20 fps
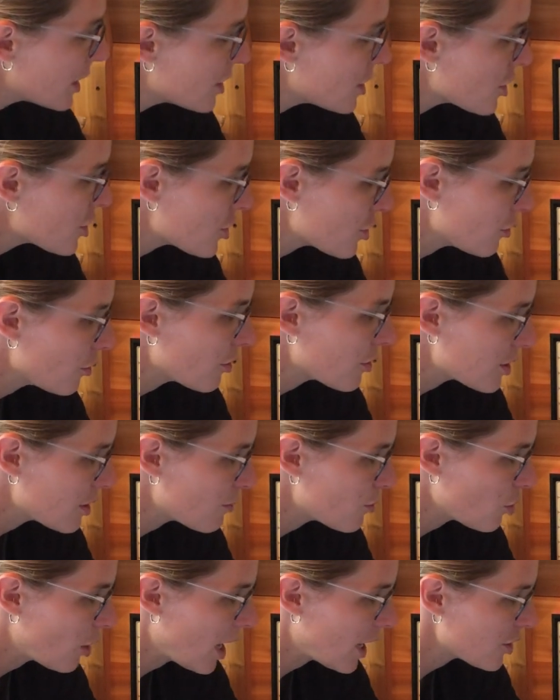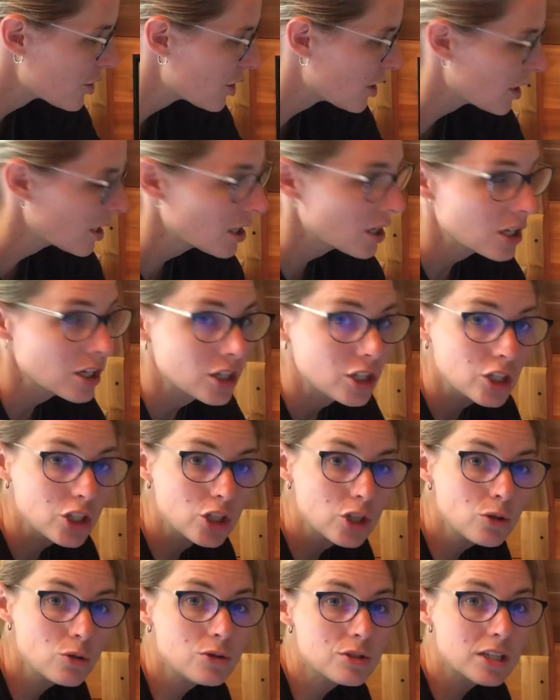addition or a subtraction?
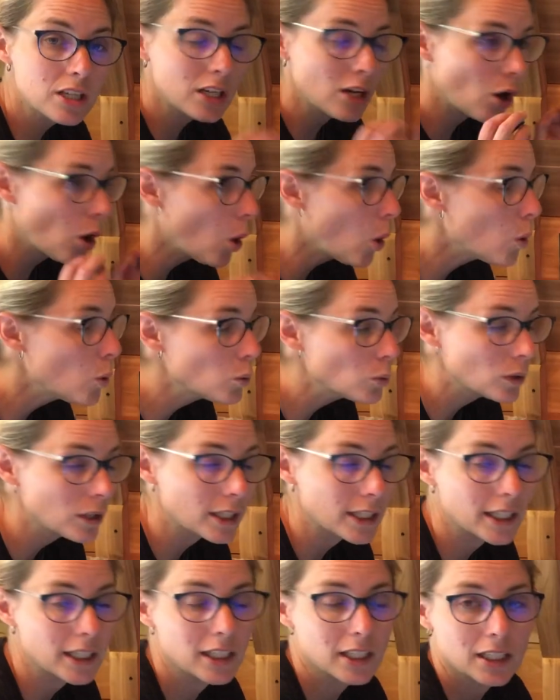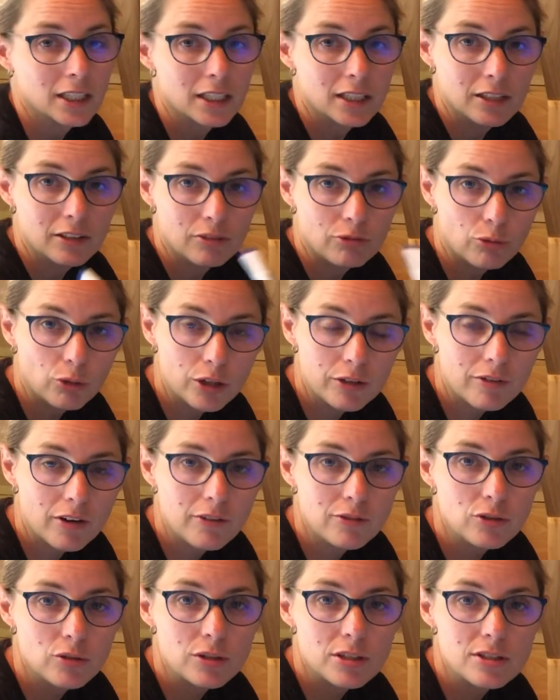Using only 45
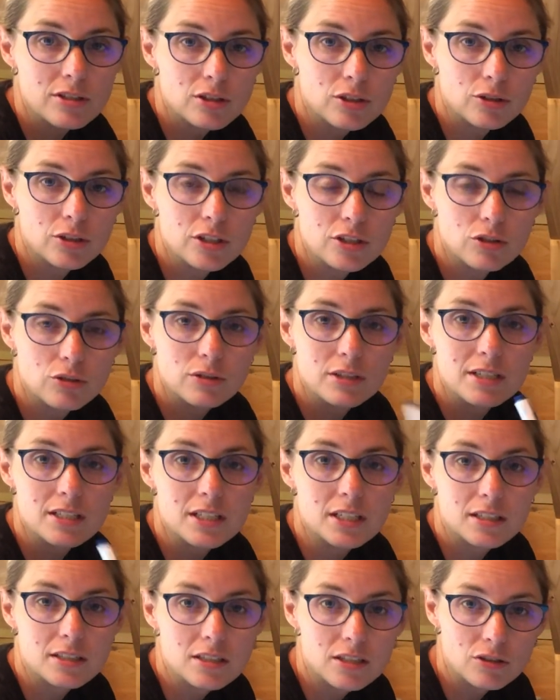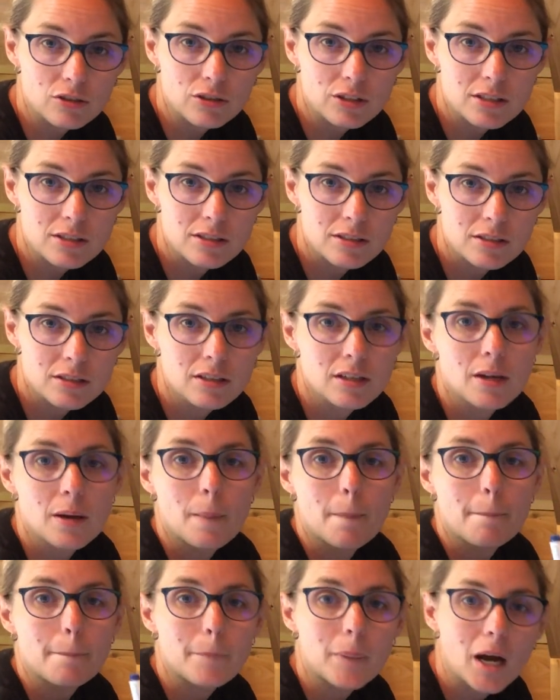degrees, 30 degrees, 60 degrees.
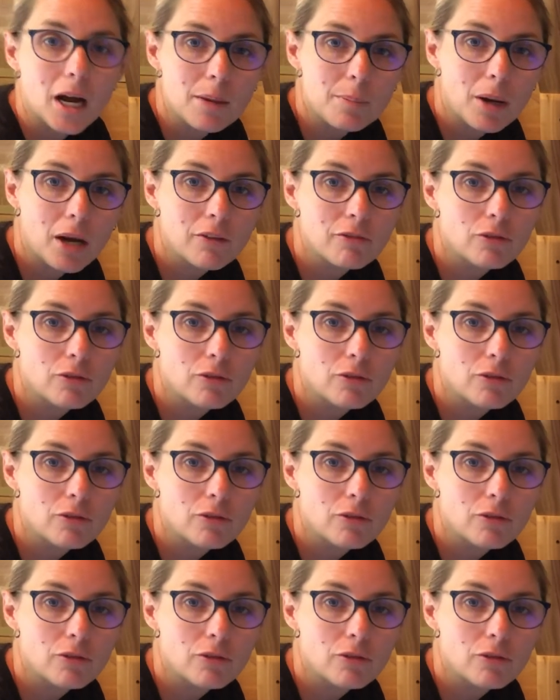Pi by